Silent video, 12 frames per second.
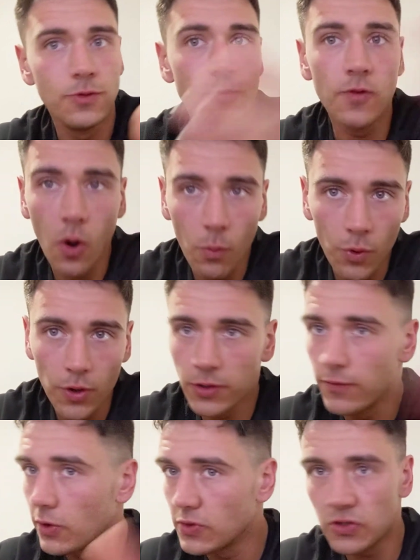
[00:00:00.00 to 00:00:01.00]
You've got work,
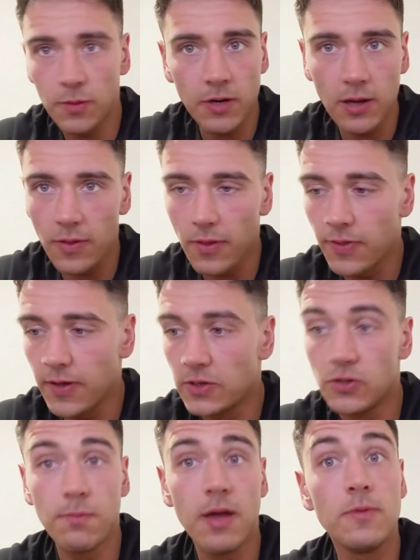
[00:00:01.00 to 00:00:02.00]
you've got so many other
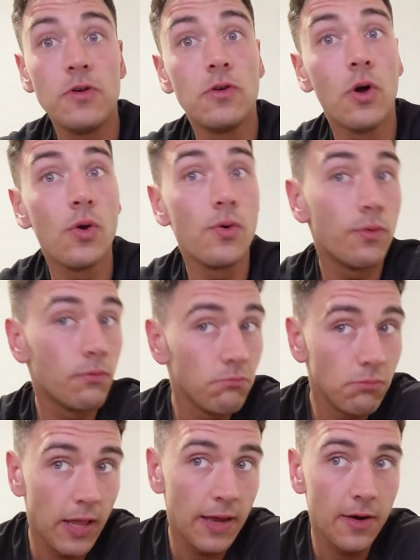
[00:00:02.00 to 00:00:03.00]
things. Maybe you go
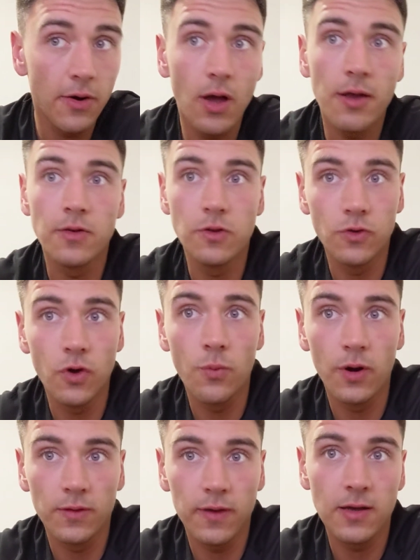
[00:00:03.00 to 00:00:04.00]
late at night and you don't
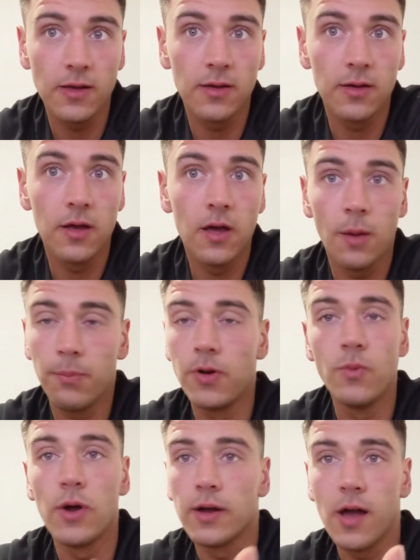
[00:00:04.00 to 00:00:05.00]
want to take a
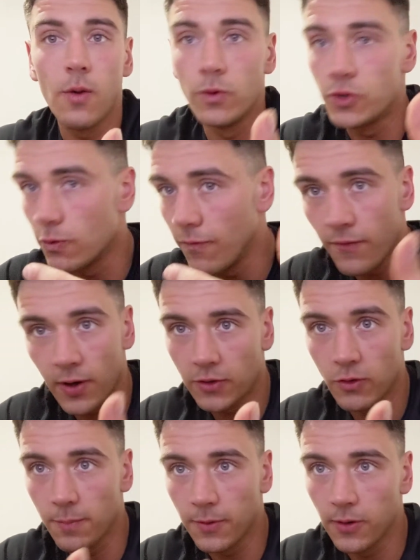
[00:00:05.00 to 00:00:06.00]
pre-workout, which will fuck
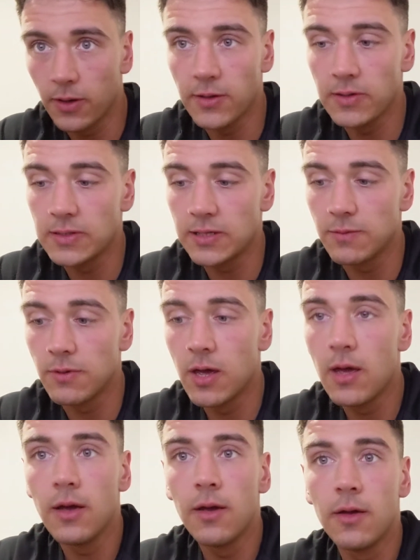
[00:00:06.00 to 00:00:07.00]
you up and not let you sleep.
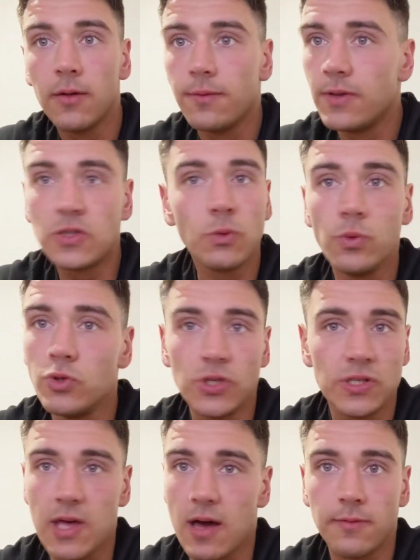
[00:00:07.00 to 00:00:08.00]
This will do
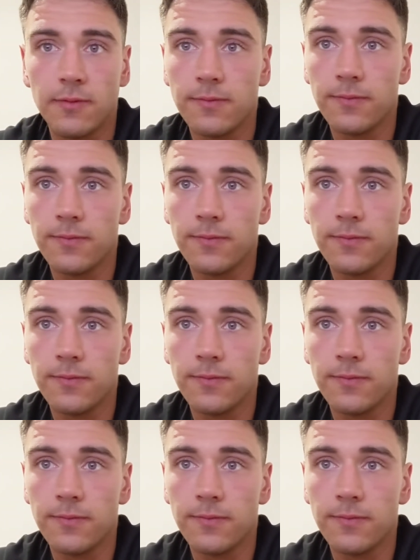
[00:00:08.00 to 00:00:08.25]
just that.